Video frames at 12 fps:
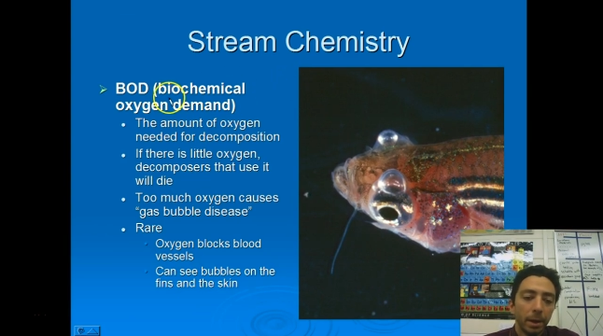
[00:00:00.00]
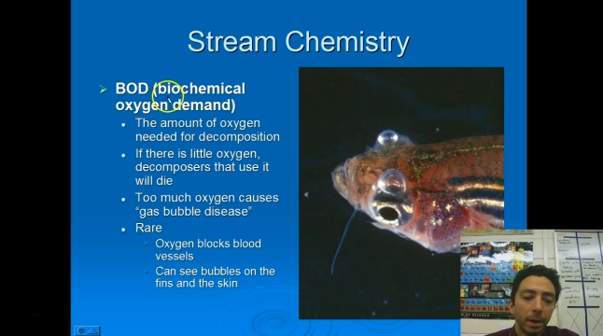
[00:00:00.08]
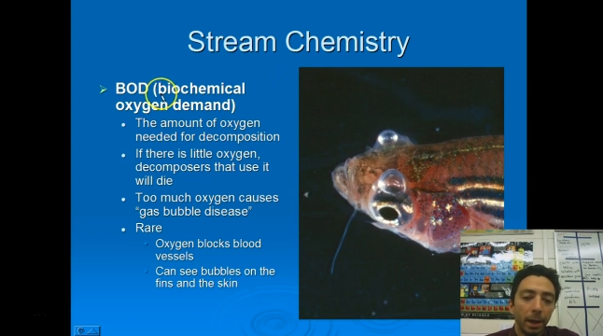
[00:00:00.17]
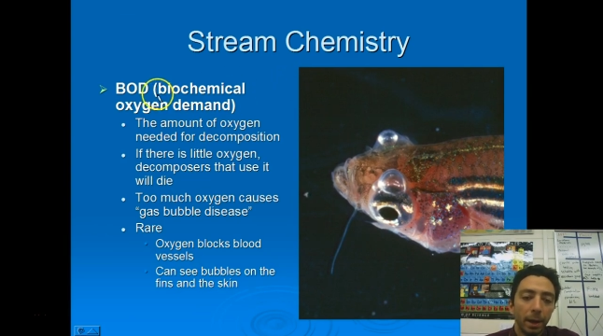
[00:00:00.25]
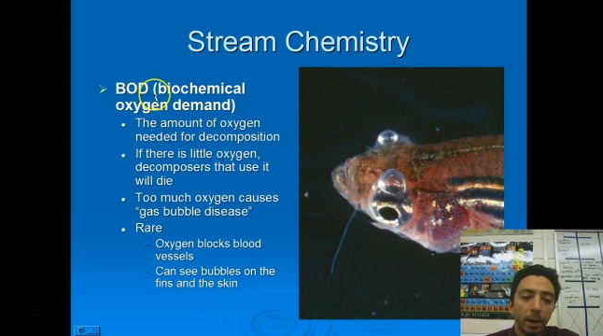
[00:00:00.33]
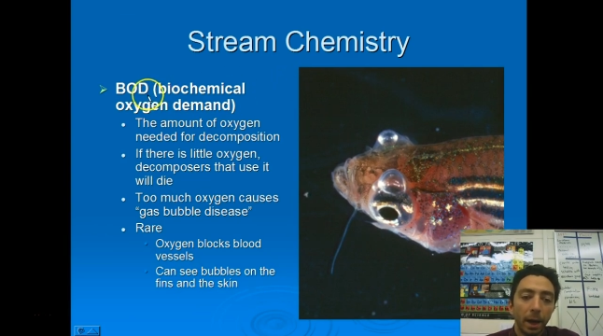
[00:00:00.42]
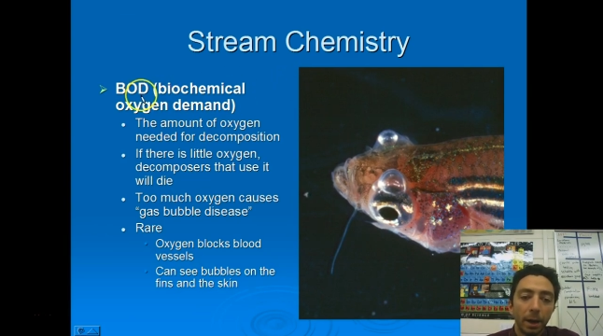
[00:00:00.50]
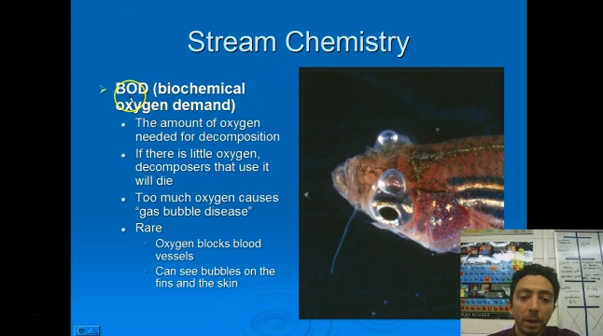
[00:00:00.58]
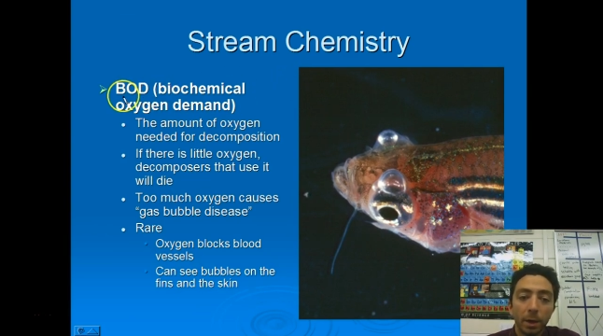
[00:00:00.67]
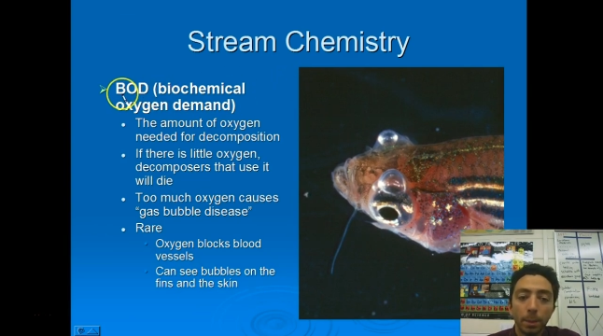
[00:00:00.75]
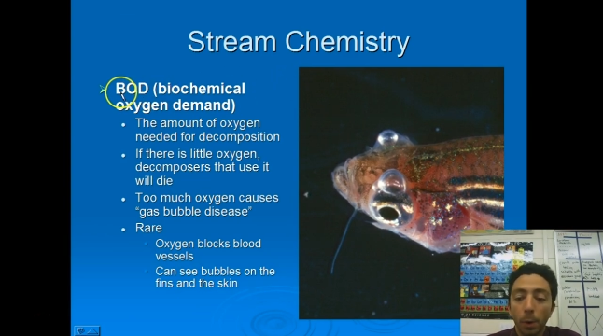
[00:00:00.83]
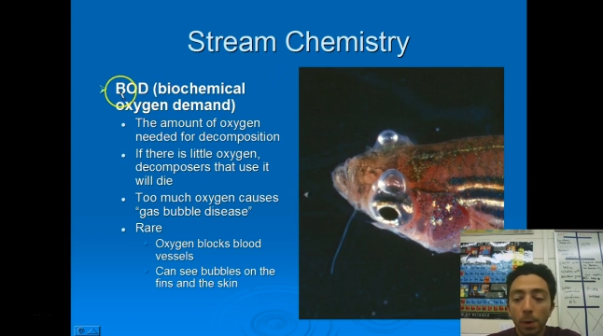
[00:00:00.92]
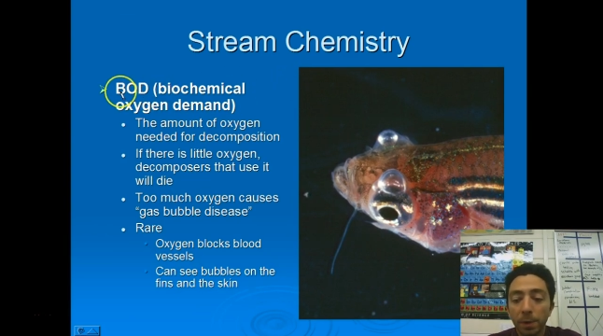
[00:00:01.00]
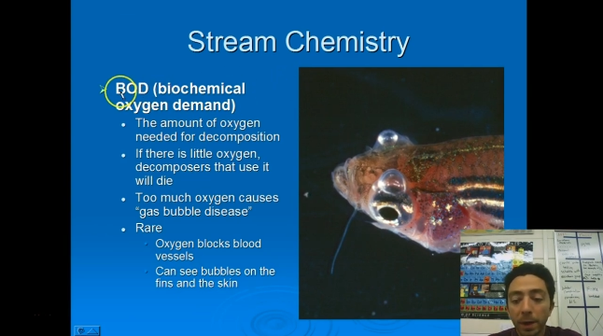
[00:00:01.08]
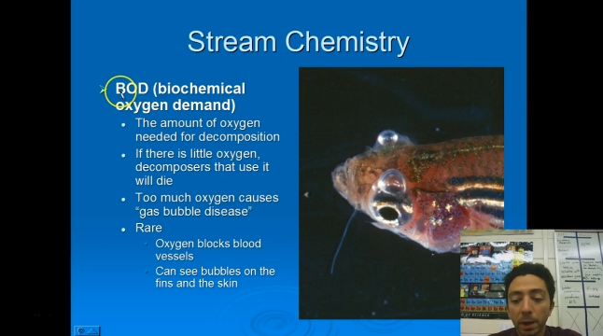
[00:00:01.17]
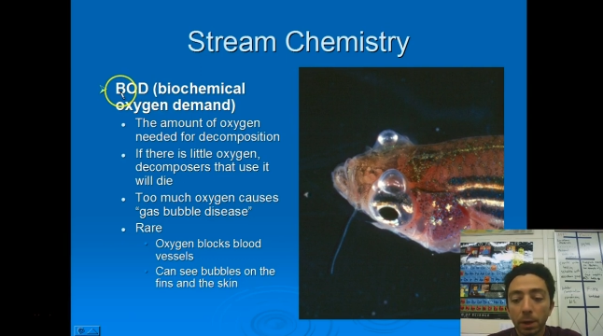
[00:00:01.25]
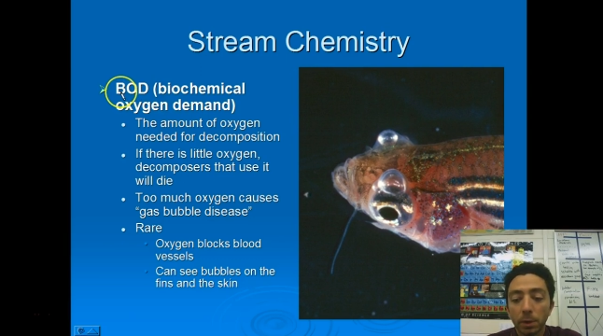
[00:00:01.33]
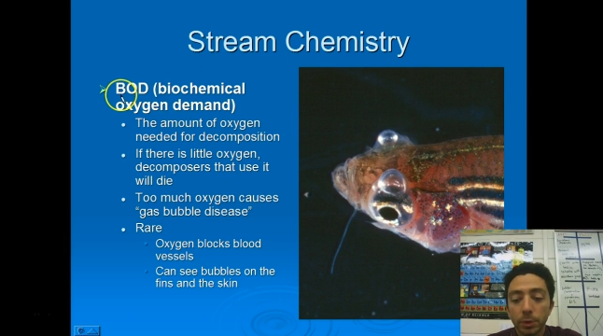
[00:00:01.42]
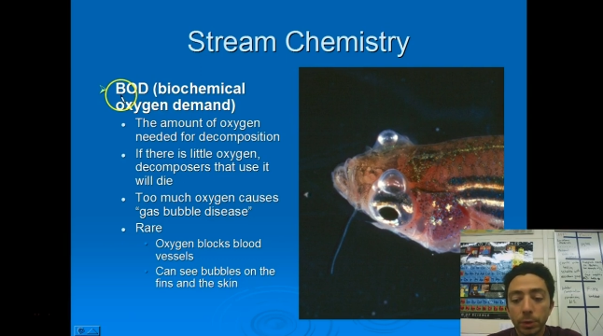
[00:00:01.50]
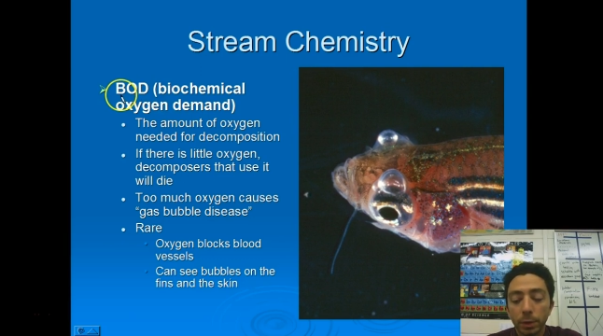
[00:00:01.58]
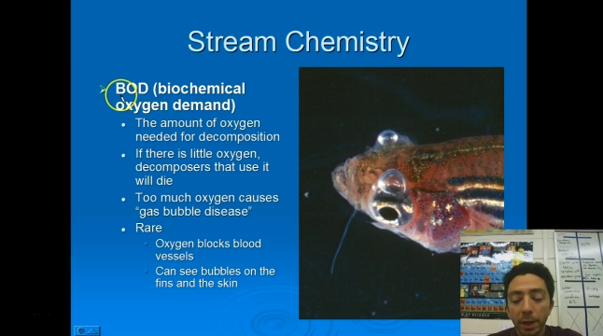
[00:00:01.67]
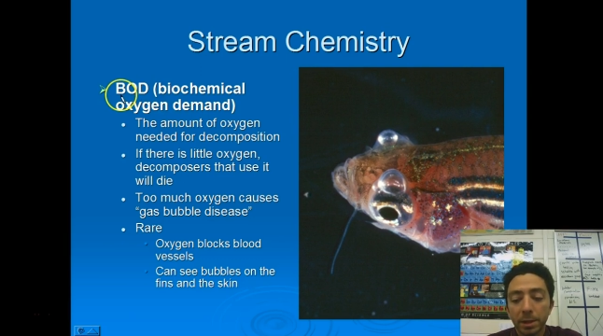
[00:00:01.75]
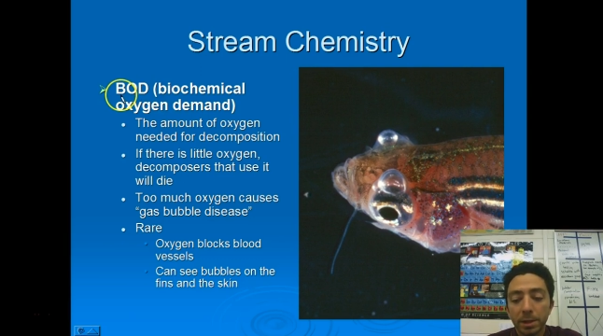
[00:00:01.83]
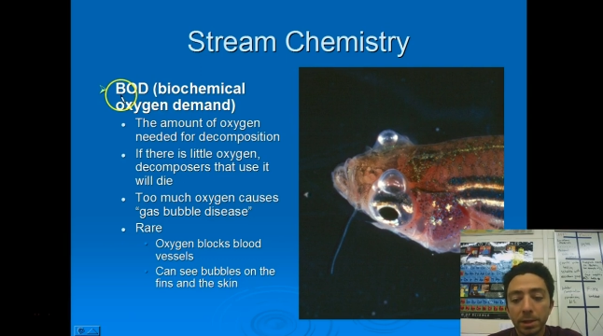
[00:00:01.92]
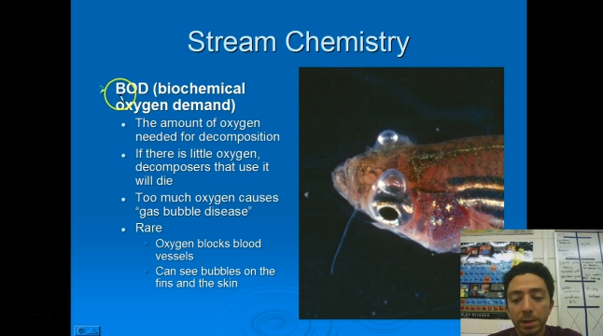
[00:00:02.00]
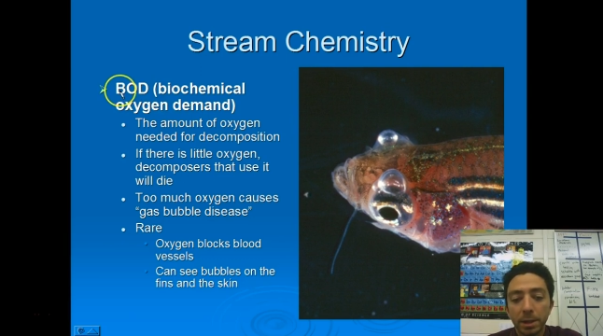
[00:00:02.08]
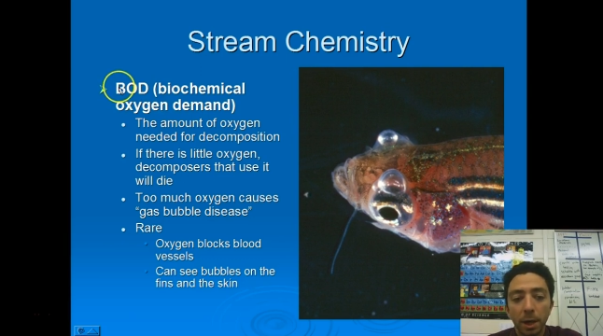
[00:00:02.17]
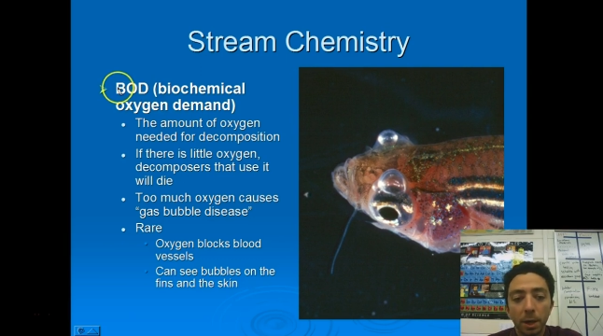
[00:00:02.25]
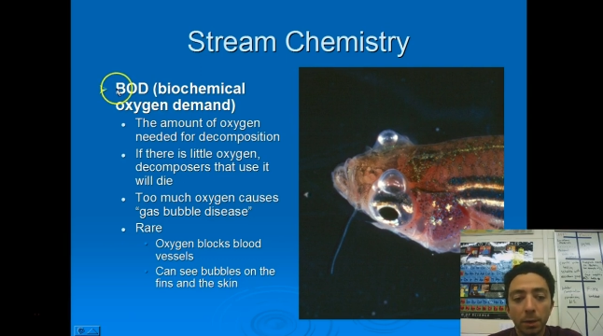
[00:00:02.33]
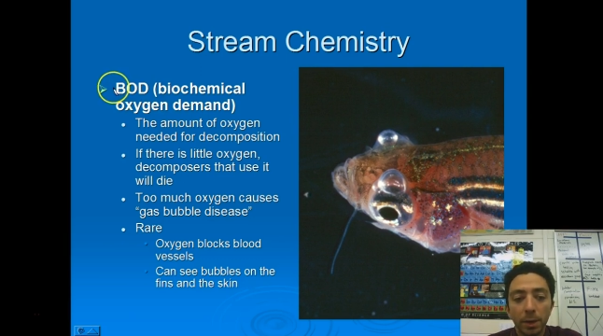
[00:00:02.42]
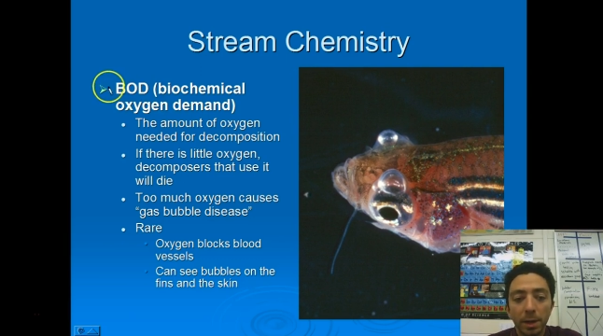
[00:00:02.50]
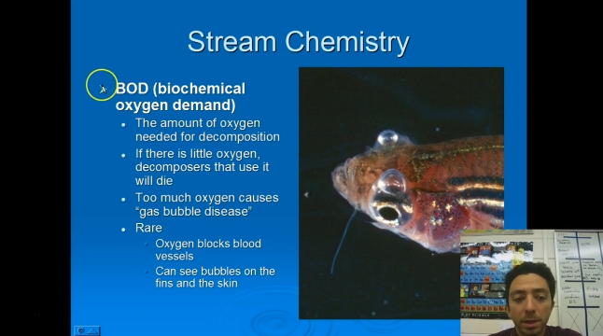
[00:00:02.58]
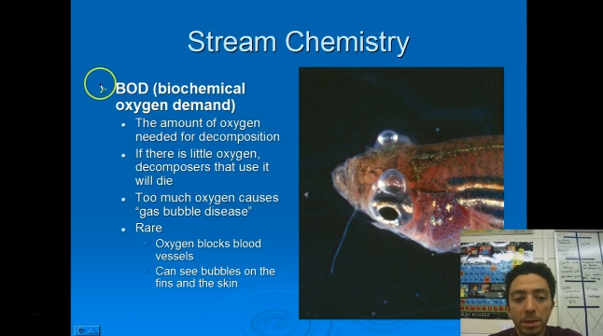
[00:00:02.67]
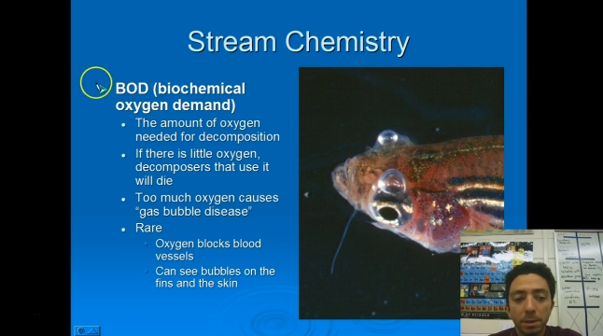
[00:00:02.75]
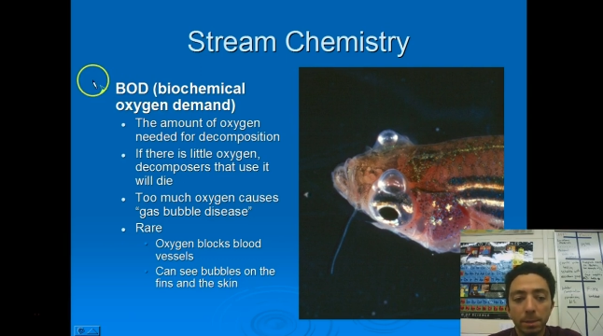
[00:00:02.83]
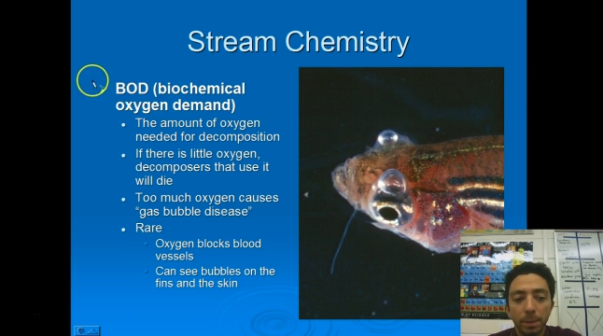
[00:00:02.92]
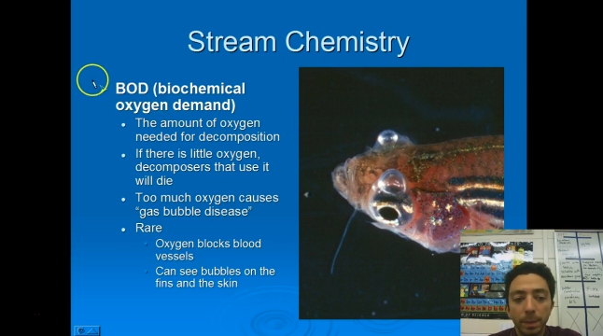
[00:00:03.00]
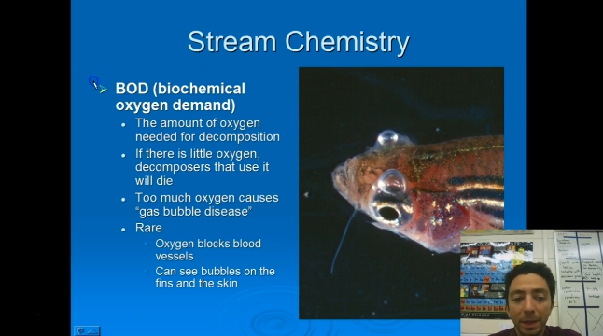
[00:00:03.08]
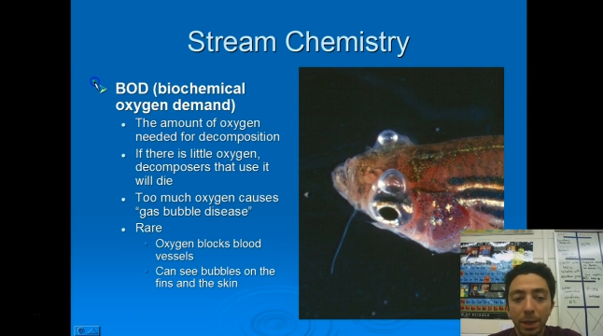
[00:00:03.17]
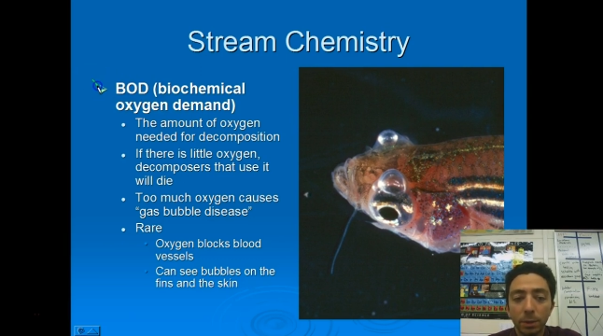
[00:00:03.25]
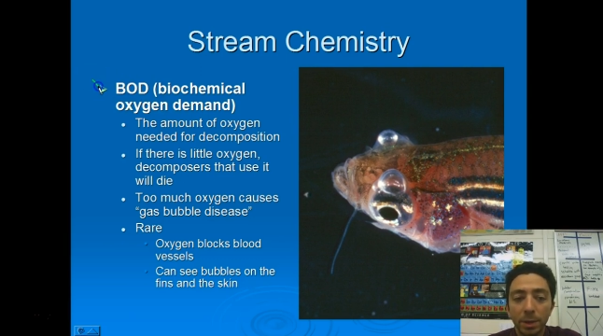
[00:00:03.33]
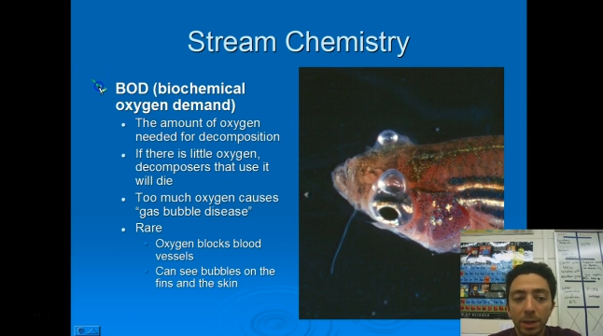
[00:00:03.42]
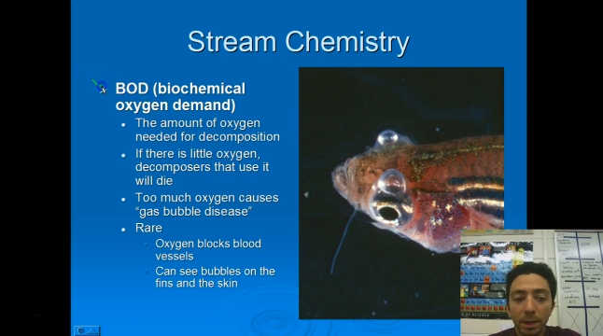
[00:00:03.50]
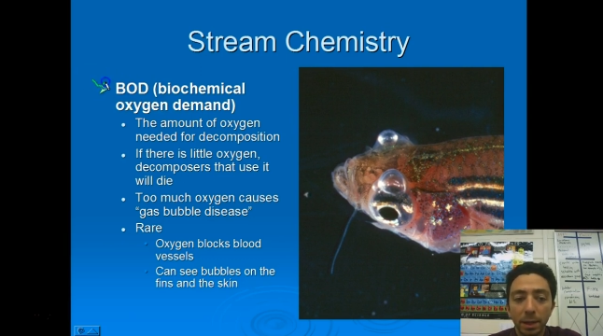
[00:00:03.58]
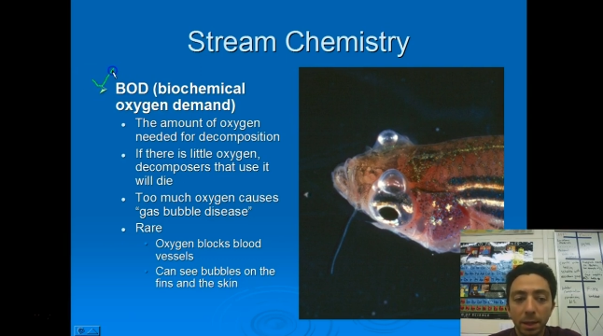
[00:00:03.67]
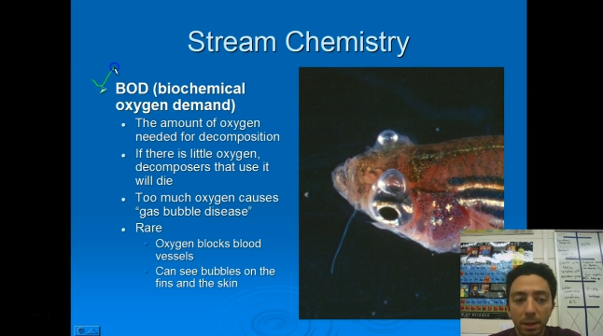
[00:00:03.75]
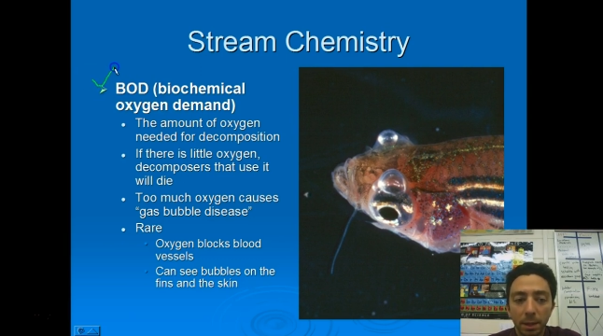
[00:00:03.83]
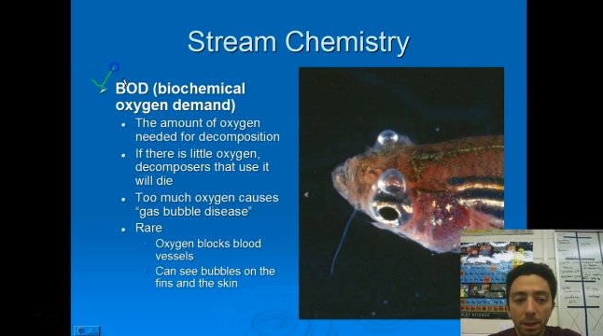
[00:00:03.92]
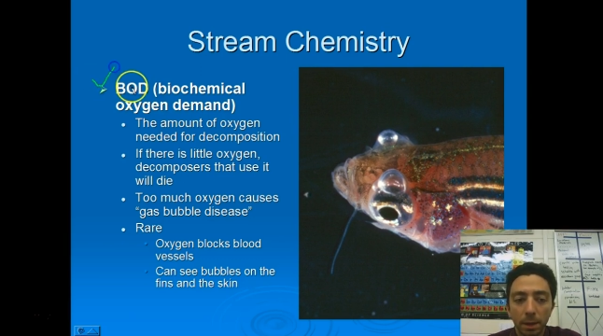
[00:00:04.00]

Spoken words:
Another important thing closely related to DO is BOD.